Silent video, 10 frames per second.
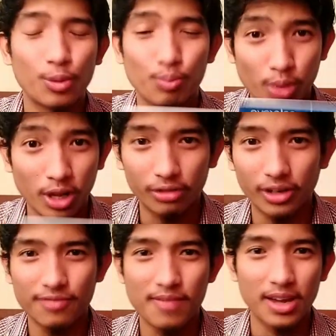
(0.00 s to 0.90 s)

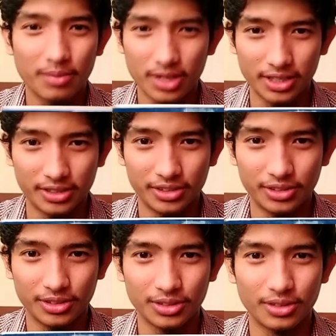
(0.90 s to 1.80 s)
Palgrave Macmillan.
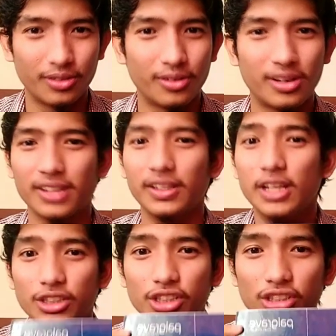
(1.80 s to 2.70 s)
Wow.
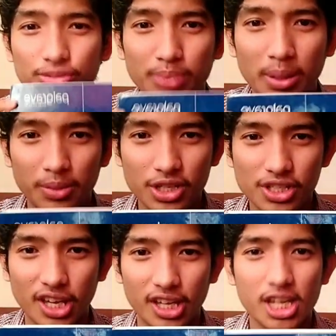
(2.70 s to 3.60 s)
This
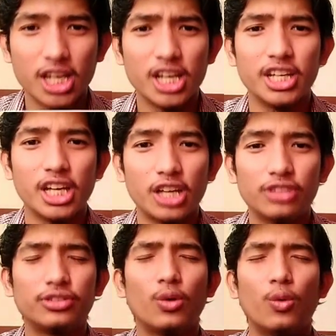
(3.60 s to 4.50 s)
publishing
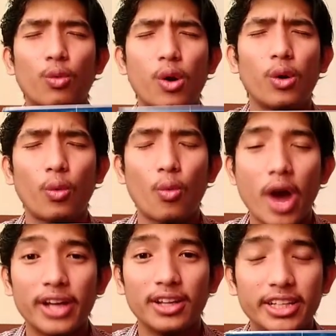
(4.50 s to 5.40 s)
is
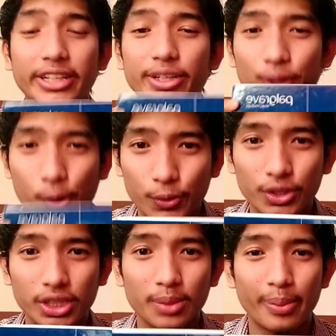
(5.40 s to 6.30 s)
worldwide
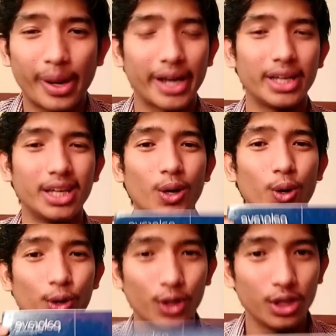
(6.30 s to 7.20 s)
known by
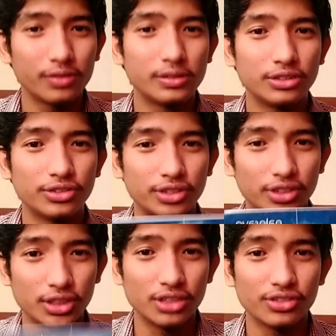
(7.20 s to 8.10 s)
all of the
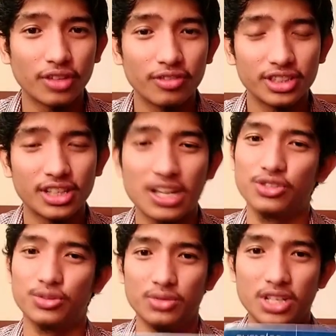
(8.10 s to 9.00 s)
students of
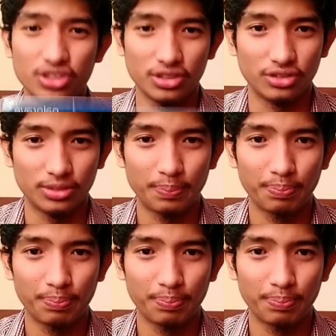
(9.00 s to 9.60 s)
international relations.